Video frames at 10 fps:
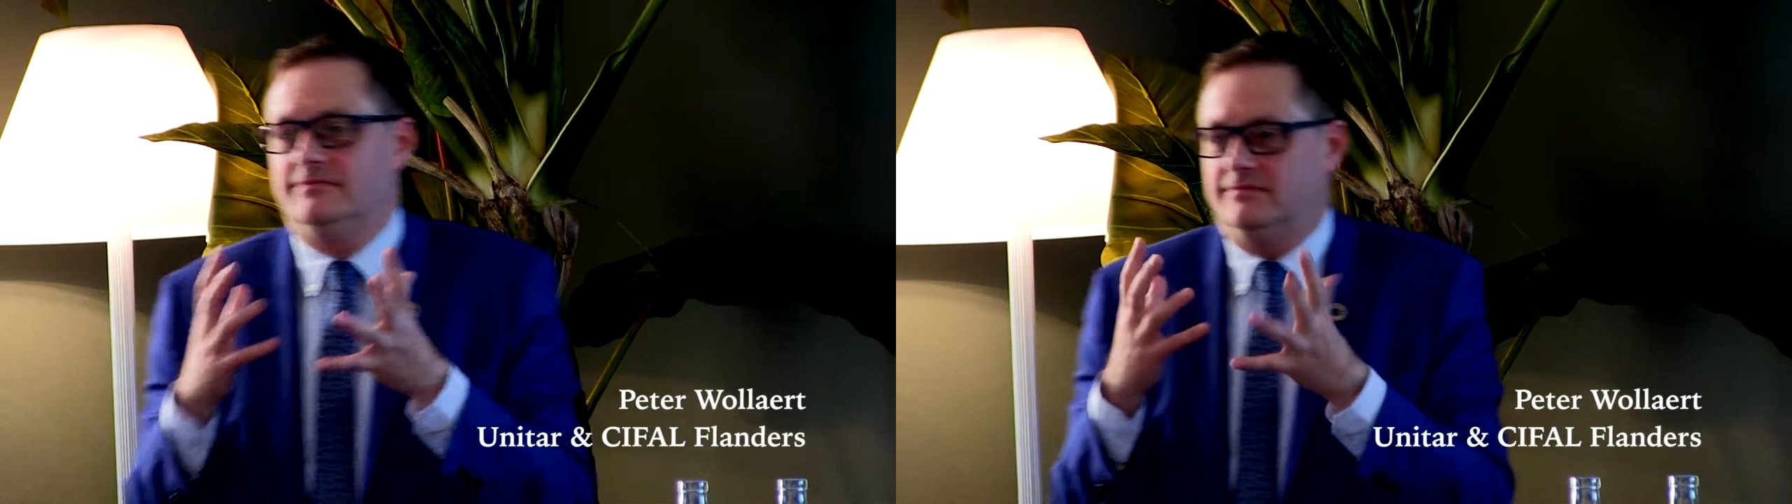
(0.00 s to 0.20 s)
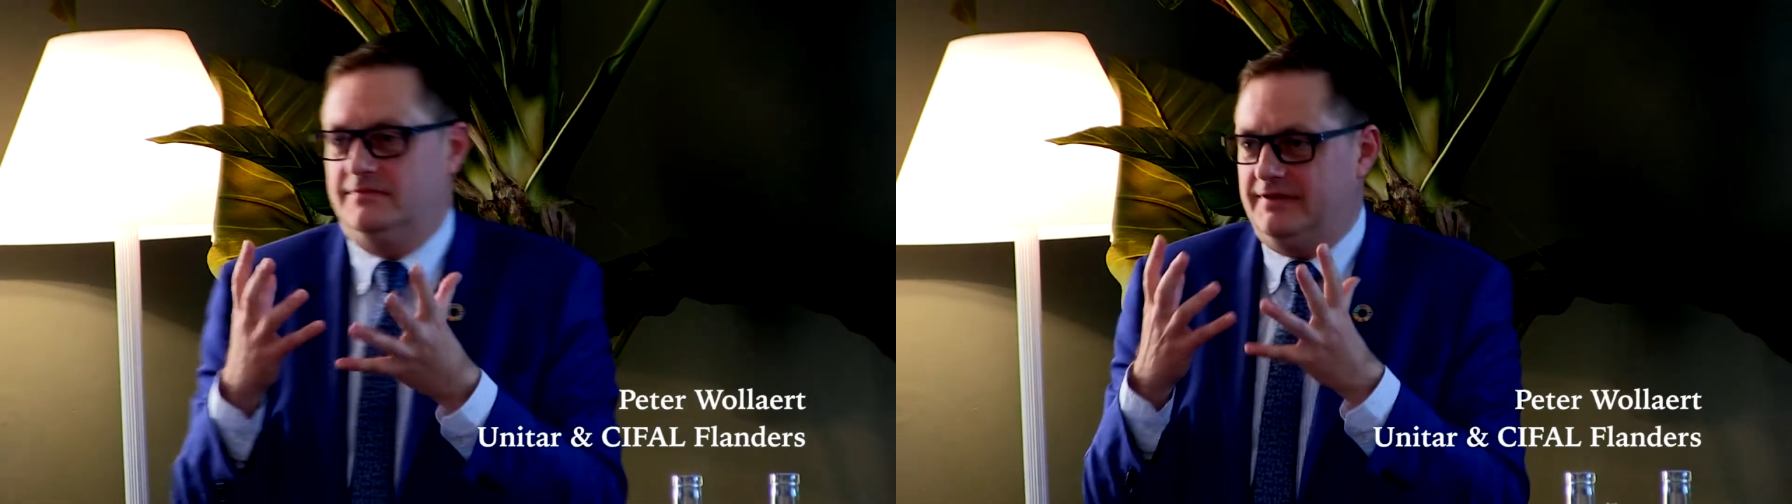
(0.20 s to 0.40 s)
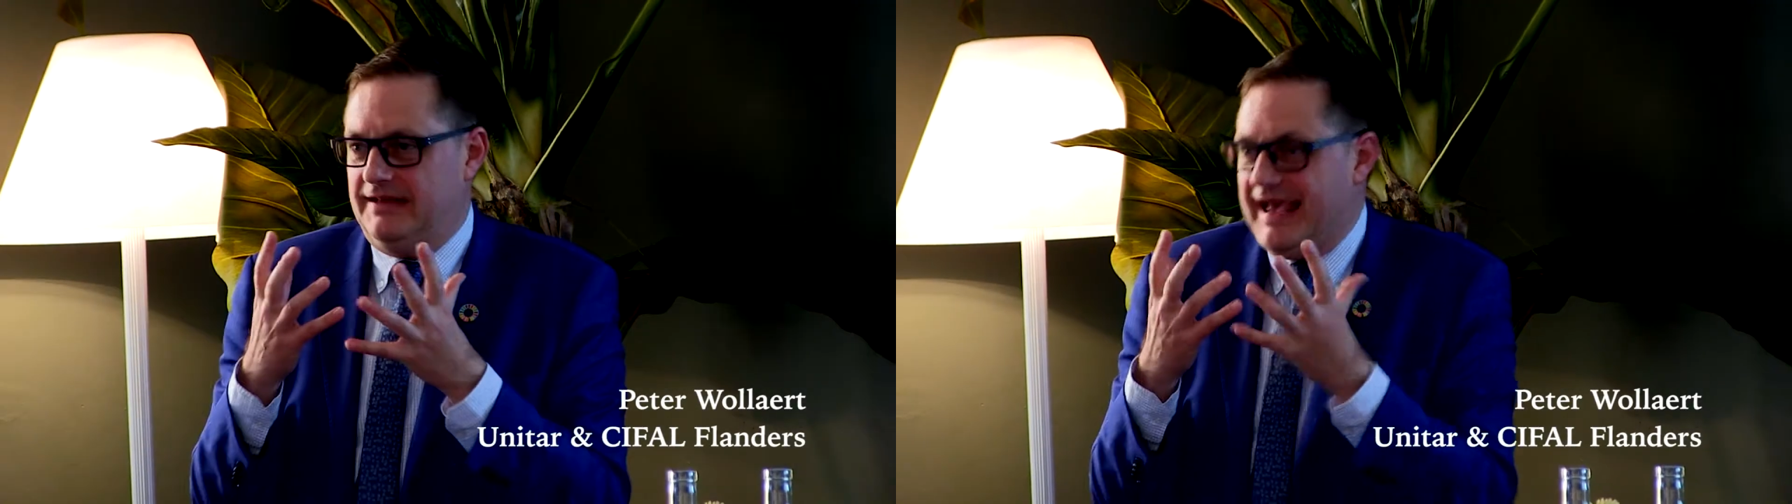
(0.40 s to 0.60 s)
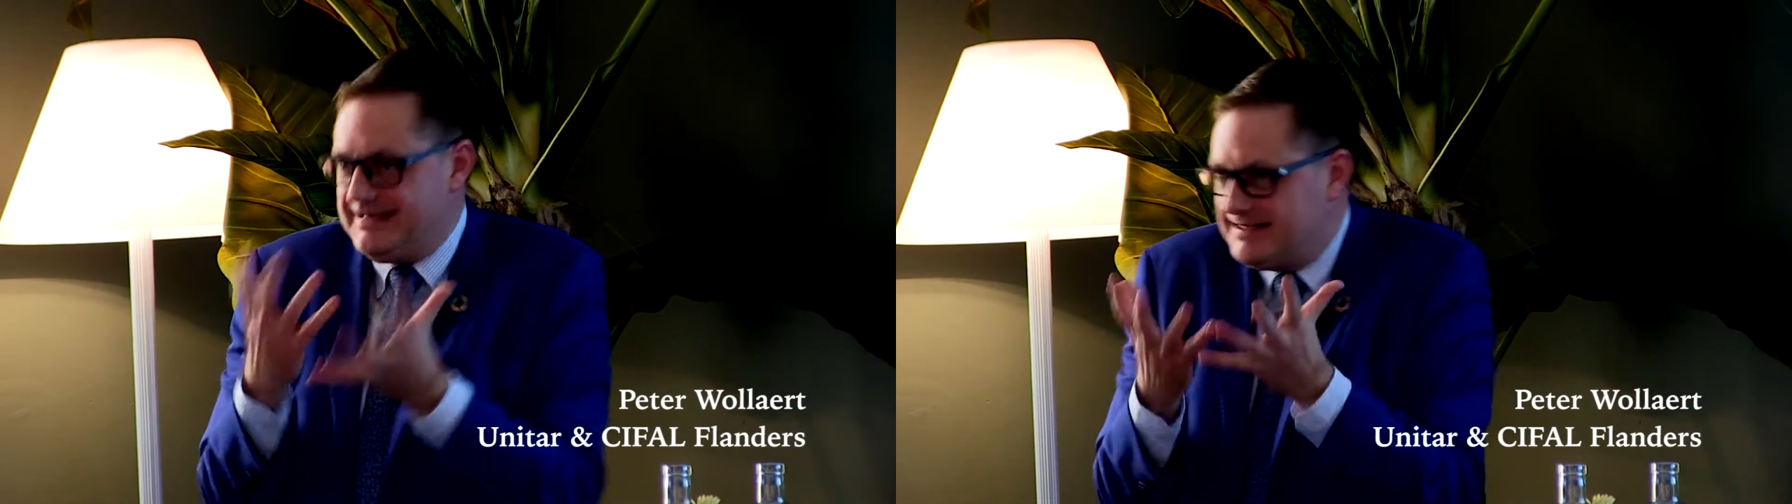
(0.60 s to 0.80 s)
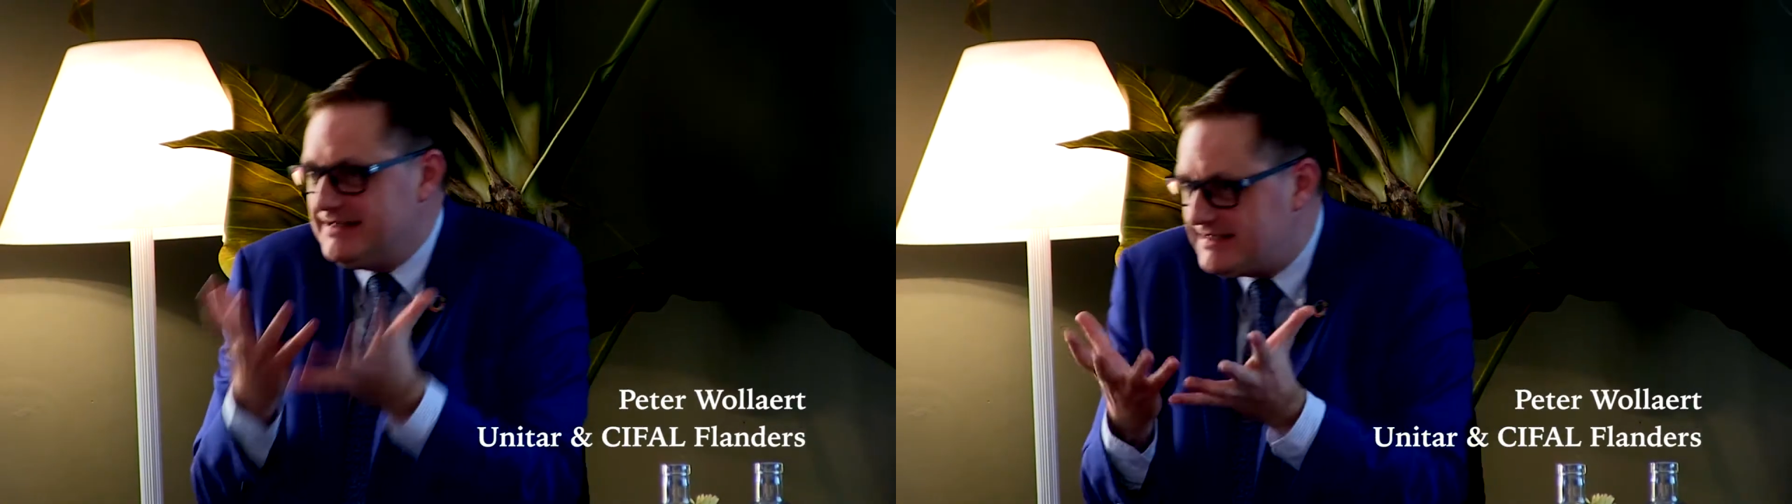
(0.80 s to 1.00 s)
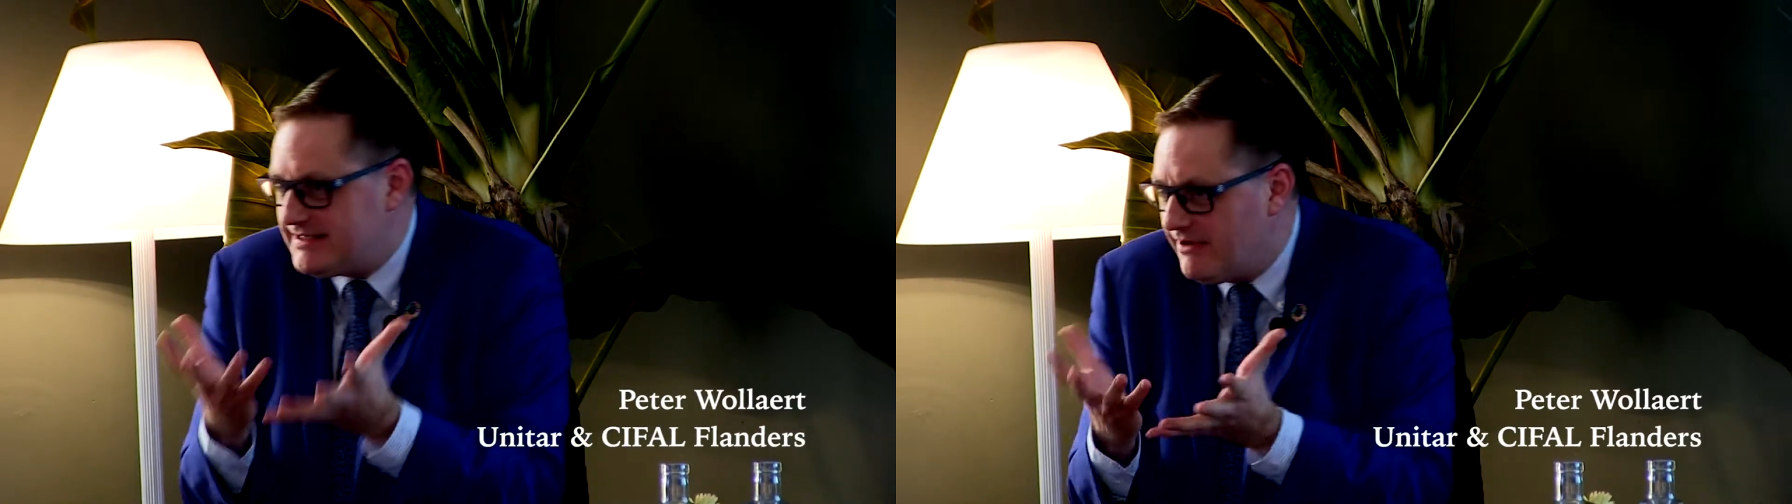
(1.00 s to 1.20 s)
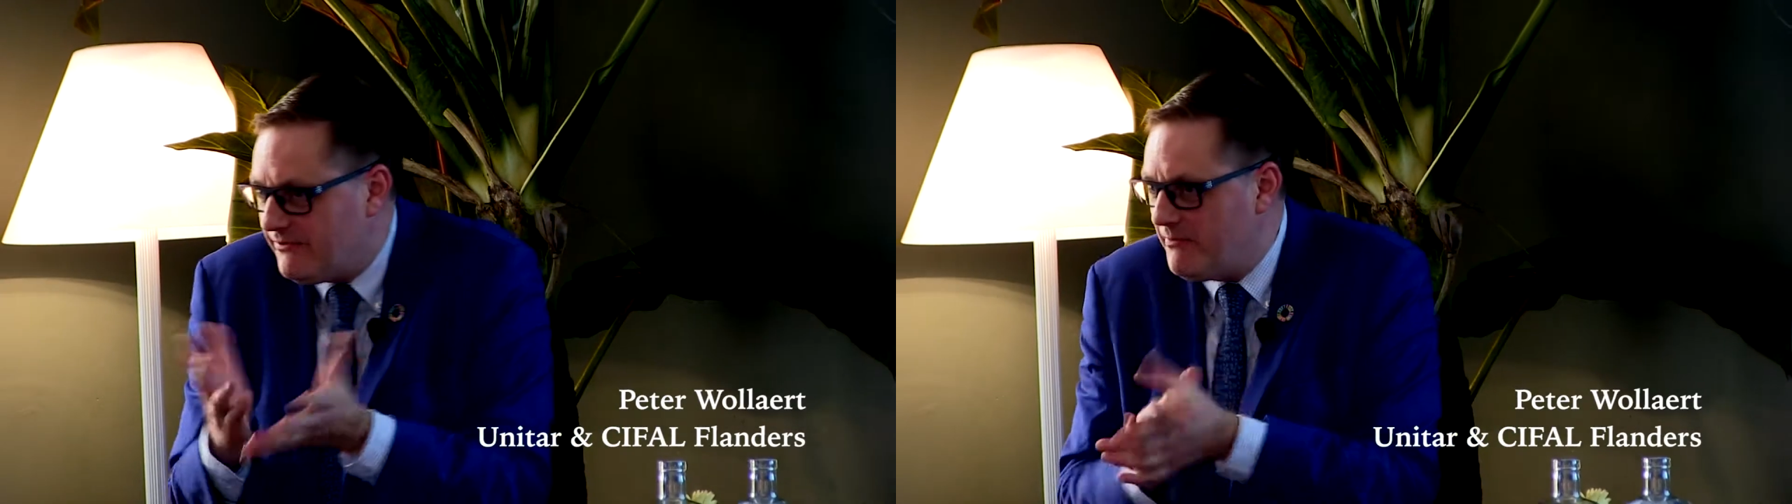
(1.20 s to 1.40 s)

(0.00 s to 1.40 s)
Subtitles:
the essence of